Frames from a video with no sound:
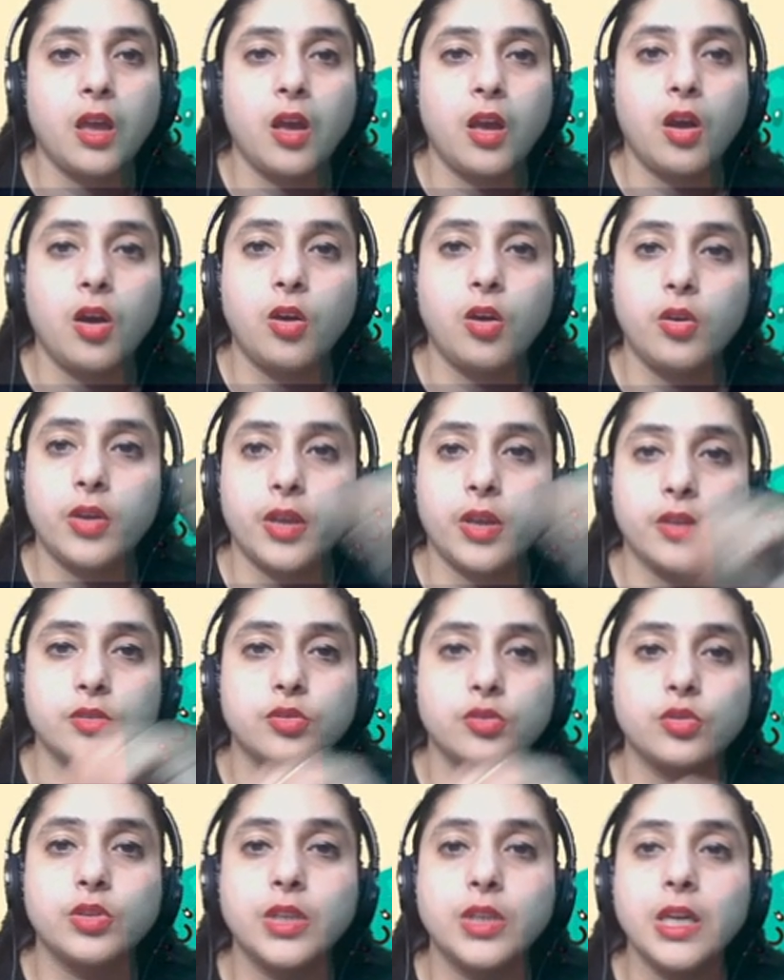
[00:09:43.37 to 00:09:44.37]
Okay, so
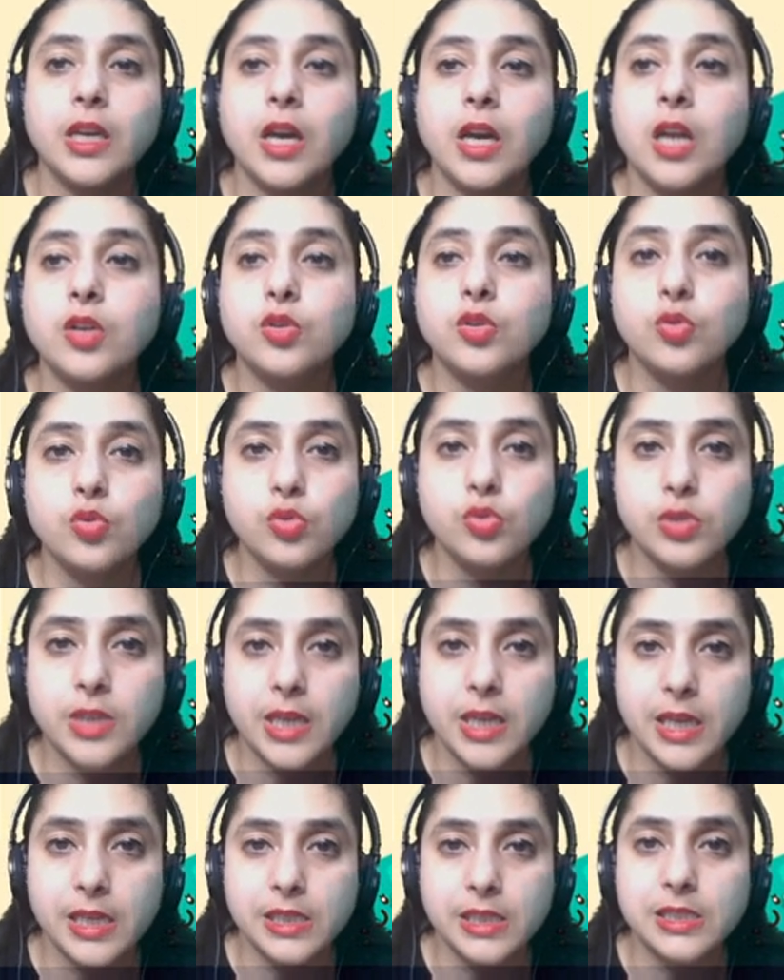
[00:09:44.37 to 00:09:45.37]
there are two
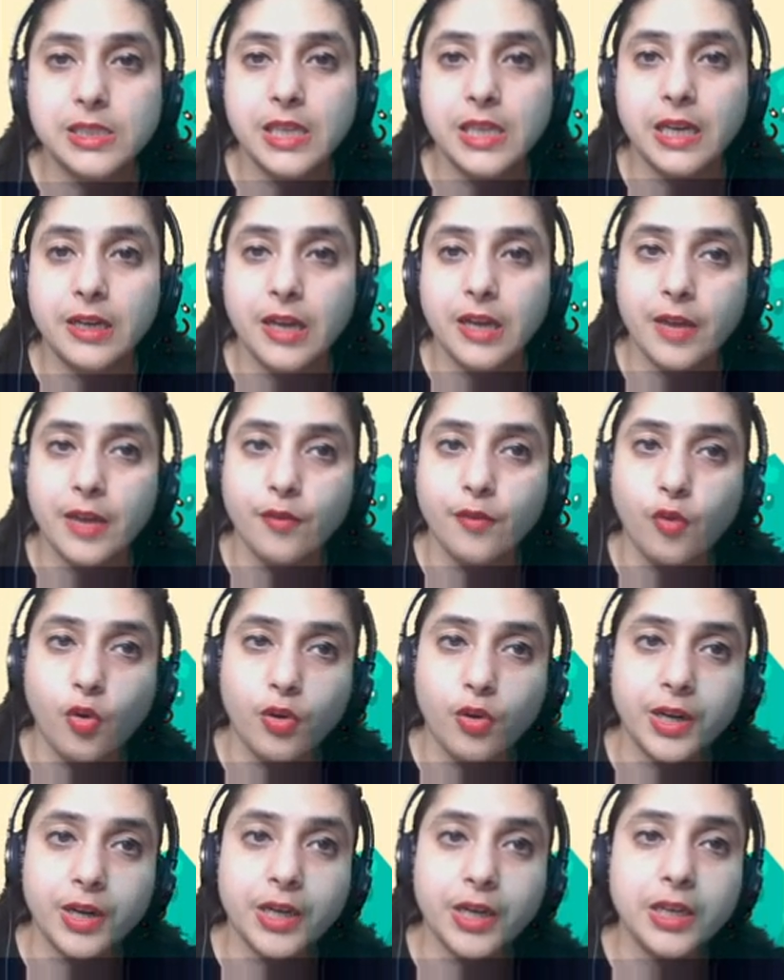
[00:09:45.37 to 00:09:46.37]
scales that I have
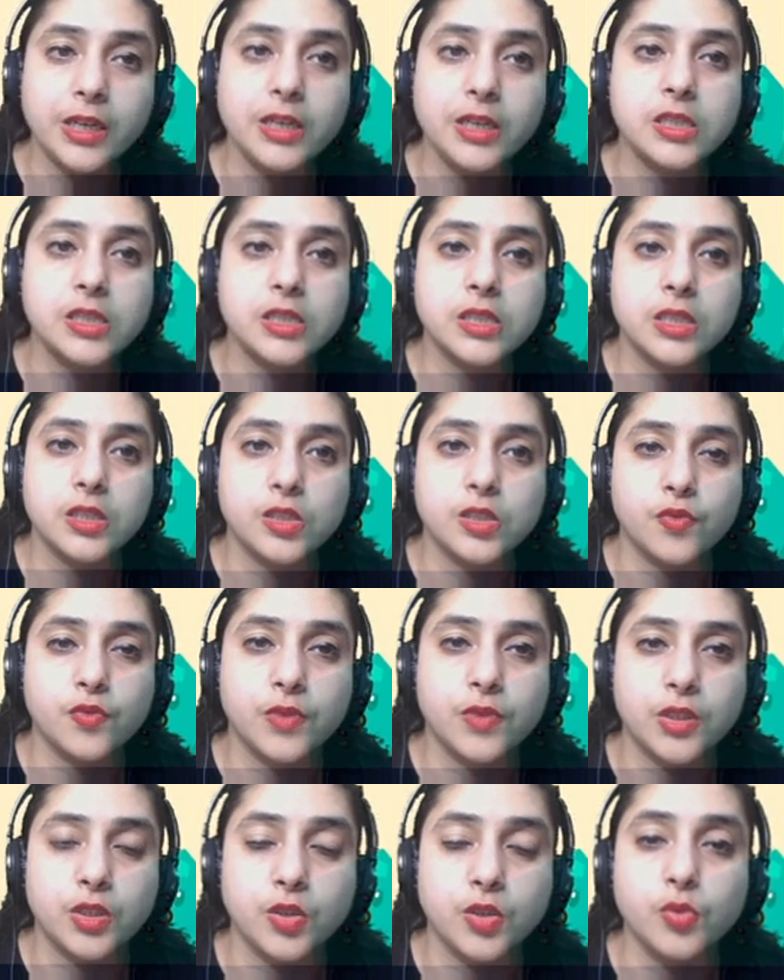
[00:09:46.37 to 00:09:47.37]
already discussed
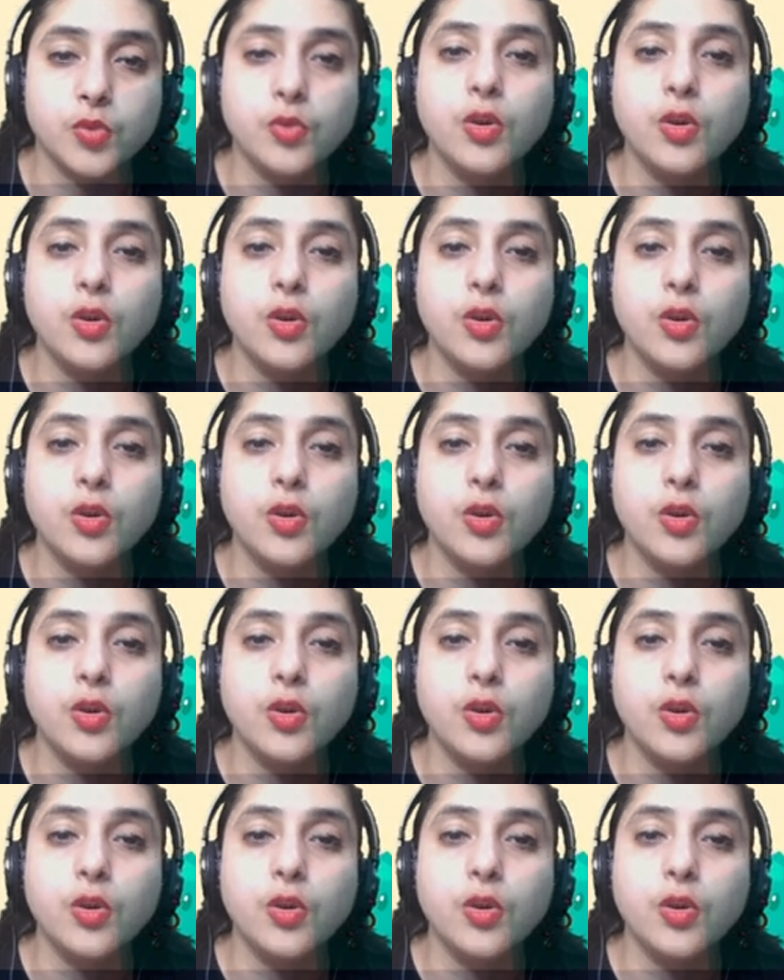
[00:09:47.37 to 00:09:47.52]
with you.